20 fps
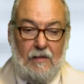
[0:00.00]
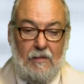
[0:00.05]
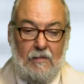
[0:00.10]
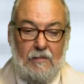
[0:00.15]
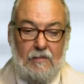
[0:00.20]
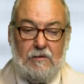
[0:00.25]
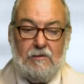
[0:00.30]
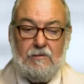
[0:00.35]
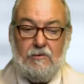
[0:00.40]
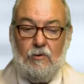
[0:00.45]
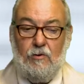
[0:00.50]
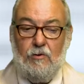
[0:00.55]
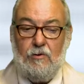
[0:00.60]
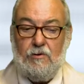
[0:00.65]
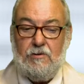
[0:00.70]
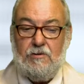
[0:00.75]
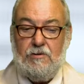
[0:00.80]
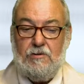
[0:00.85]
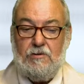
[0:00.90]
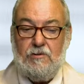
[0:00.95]
This
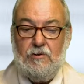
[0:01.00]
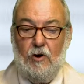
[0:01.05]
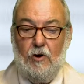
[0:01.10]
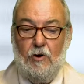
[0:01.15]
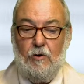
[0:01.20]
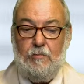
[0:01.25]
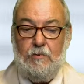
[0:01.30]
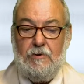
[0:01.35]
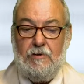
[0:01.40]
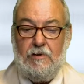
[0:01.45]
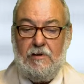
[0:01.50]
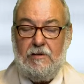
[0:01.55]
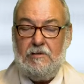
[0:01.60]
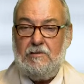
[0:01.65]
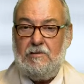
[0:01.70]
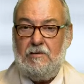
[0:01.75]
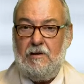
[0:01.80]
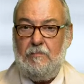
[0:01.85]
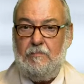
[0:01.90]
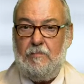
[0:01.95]
course is an open
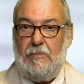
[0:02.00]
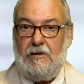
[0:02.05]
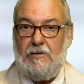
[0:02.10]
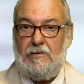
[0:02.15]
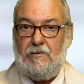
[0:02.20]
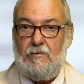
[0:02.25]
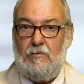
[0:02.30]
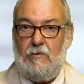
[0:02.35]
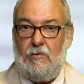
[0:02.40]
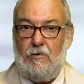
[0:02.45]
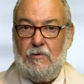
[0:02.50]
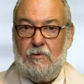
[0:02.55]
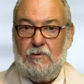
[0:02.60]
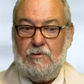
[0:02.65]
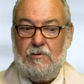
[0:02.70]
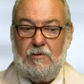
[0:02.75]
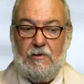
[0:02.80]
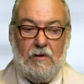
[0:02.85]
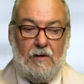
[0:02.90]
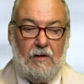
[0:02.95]
internet-based
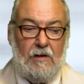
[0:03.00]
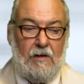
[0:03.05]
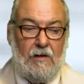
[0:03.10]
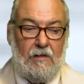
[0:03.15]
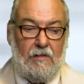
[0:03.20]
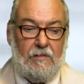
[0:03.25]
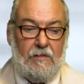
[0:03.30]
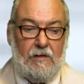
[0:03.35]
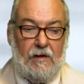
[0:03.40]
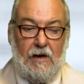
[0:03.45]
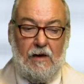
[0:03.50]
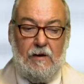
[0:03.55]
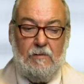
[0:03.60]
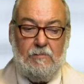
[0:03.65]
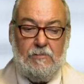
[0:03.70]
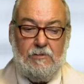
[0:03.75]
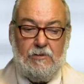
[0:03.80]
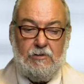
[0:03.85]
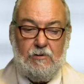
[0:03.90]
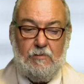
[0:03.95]
course. The
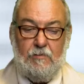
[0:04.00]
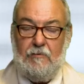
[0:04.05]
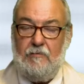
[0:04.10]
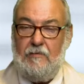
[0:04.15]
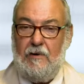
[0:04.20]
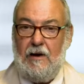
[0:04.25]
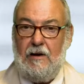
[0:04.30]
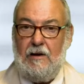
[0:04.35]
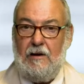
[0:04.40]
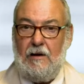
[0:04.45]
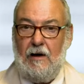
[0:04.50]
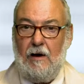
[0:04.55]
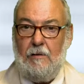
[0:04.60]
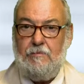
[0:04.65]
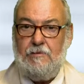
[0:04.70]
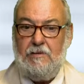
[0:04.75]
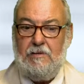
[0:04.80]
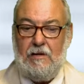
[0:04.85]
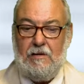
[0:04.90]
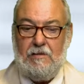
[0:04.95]
aims are to provide an
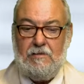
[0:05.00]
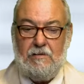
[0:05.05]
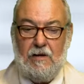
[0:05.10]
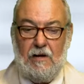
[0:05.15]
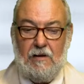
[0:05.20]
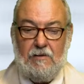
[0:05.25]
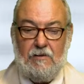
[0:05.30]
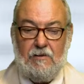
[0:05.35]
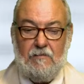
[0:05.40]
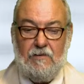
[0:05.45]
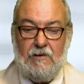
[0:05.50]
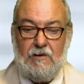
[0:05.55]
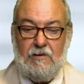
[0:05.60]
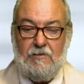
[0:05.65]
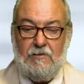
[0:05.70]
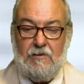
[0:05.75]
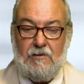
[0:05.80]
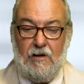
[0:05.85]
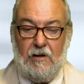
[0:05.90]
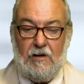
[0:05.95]
up-to-date scientific
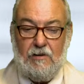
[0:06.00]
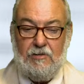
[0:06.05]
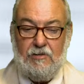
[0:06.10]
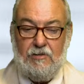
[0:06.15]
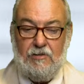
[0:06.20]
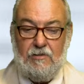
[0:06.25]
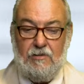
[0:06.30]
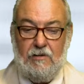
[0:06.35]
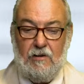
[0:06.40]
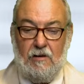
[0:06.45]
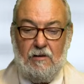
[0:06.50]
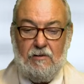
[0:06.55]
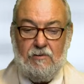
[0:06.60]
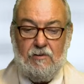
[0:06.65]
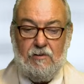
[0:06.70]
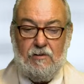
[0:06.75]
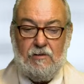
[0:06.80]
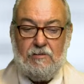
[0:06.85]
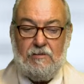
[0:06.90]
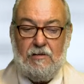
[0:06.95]
introduction
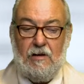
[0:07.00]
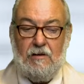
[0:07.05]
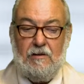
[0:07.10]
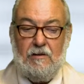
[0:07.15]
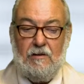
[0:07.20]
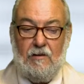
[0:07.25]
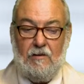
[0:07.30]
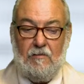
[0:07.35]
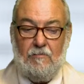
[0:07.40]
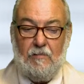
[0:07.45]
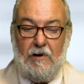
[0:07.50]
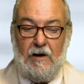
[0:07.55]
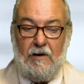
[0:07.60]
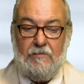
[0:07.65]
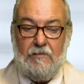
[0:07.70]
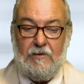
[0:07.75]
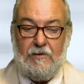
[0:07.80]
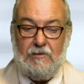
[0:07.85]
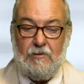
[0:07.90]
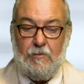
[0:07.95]
to the study of
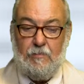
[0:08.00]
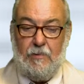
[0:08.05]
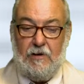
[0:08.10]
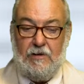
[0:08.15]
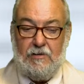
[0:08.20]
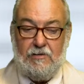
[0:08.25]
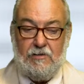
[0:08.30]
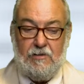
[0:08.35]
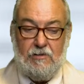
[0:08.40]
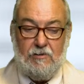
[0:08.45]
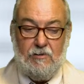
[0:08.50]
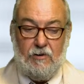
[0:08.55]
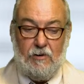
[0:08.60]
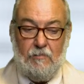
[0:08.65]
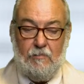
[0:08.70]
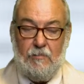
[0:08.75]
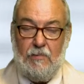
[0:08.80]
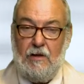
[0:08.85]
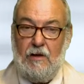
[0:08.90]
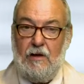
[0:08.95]
myofascial pain
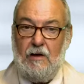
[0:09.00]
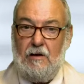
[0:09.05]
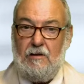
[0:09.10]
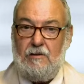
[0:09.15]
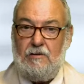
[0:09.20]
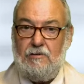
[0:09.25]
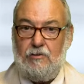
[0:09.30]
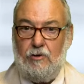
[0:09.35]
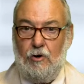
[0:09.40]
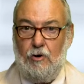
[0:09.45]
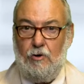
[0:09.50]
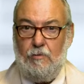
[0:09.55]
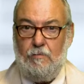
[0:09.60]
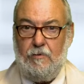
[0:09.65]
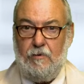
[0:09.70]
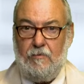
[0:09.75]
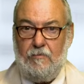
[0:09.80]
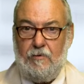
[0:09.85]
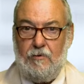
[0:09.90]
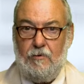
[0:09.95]
syndrome. Scope
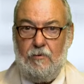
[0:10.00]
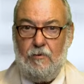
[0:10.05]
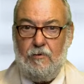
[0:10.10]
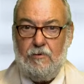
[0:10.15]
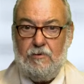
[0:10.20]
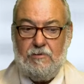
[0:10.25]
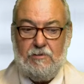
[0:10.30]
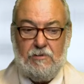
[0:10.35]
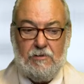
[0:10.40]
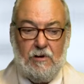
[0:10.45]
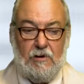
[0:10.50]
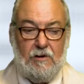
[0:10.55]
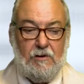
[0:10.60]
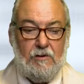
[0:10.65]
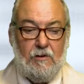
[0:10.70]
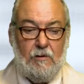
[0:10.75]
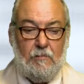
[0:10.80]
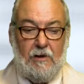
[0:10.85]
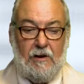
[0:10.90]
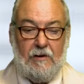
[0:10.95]
of the course,
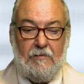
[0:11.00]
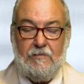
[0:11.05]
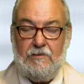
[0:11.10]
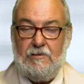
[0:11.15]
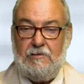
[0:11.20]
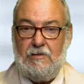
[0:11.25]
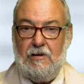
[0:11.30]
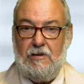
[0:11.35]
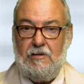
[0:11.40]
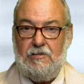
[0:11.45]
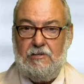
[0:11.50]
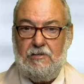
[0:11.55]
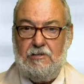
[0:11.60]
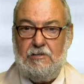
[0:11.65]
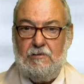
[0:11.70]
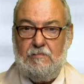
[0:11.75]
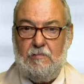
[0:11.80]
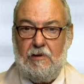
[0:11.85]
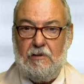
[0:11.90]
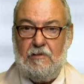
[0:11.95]
clinical
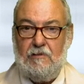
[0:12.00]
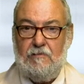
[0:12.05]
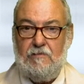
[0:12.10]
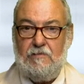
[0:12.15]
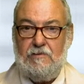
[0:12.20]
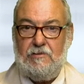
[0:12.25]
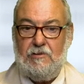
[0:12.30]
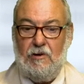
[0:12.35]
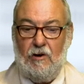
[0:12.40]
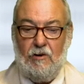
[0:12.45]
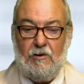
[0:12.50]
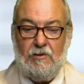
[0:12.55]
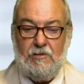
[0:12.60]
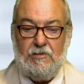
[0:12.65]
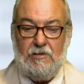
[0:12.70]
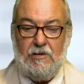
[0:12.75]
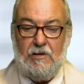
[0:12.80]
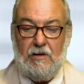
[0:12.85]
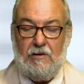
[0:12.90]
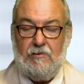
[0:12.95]
manifestations,
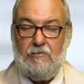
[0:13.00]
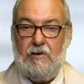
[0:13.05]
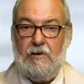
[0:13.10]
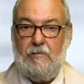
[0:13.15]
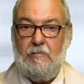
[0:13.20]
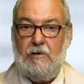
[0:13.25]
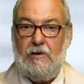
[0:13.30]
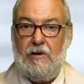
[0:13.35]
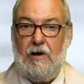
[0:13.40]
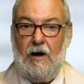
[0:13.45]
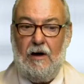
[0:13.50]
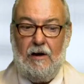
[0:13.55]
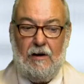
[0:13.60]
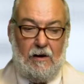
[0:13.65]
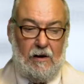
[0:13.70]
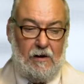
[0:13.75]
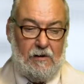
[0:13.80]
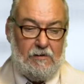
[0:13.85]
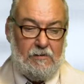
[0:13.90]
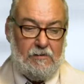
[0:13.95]
pathophysiology and treatment
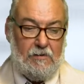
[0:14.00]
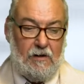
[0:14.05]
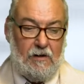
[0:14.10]
guidelines.